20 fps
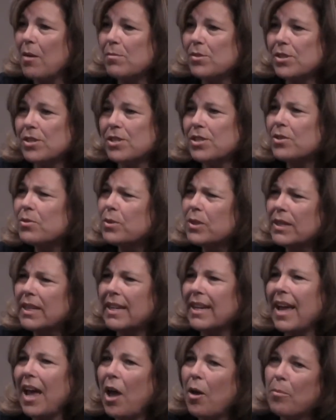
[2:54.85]
just to
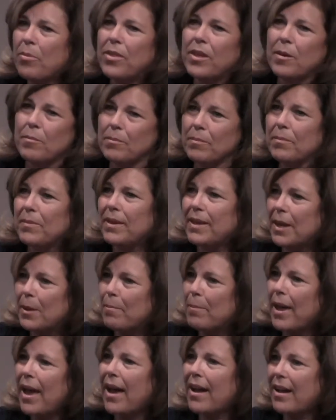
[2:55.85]
really help them
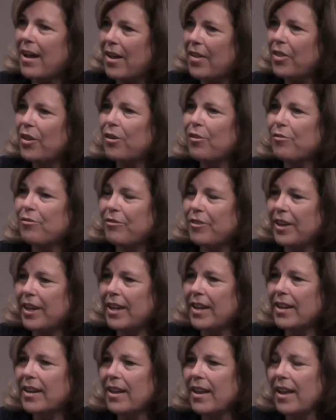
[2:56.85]
get back on their
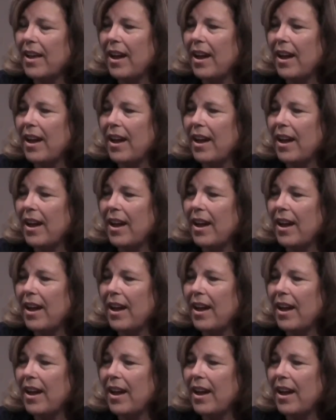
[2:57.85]
feet.